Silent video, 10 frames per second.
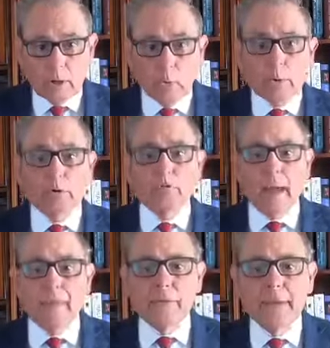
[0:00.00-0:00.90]
We would
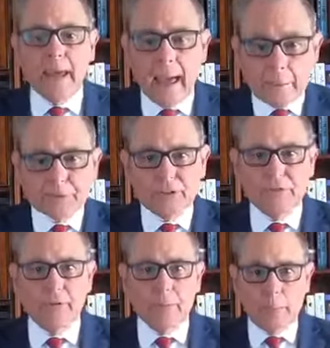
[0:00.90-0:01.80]
rather be absent
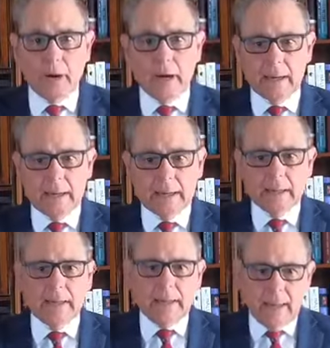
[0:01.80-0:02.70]
from the body
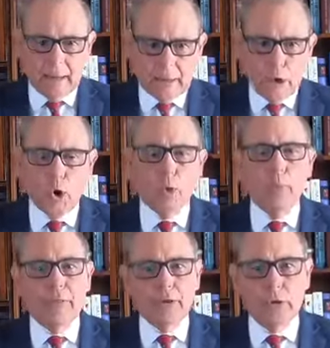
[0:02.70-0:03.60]
and at
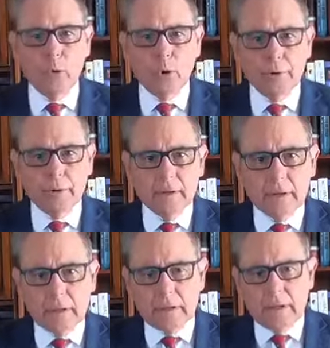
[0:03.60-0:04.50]
home with the Lord.
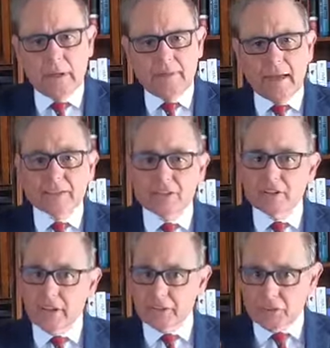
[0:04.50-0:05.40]
That
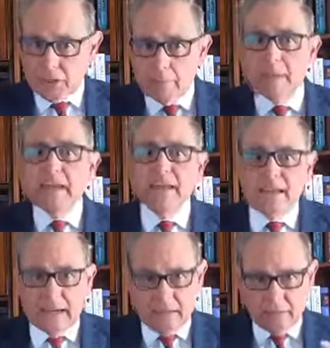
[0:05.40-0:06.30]
suggests an
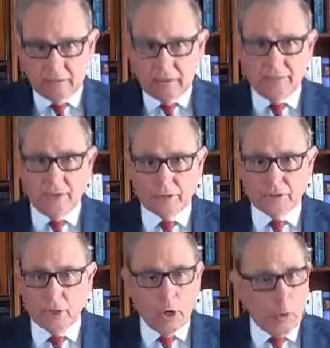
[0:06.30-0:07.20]
immediate
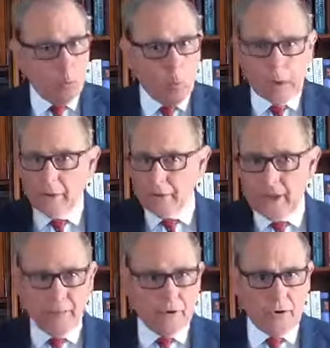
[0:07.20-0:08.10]
difference, one or
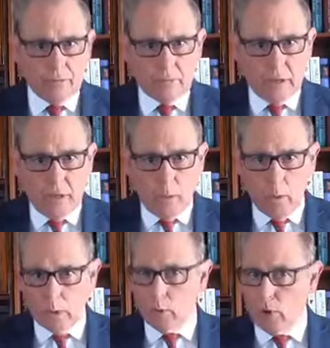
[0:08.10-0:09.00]
the other.
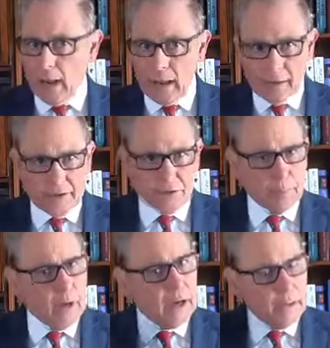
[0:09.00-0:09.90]
When we're out of this
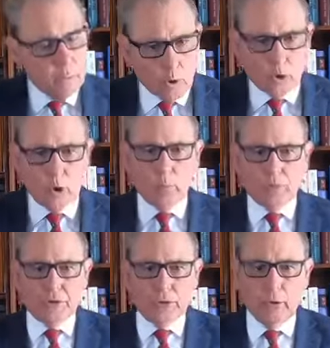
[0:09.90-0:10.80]
body, we're home
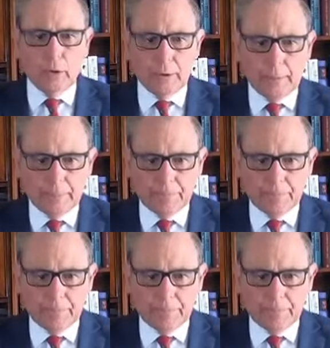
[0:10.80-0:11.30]
with the Lord.